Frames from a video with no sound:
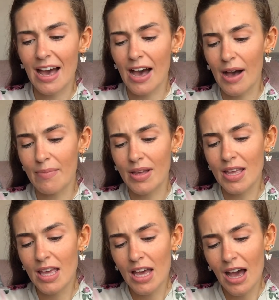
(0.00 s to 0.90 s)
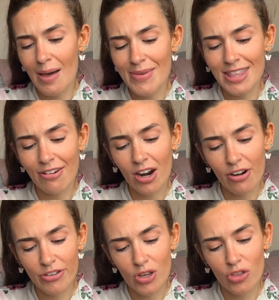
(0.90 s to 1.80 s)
I mean, there are a few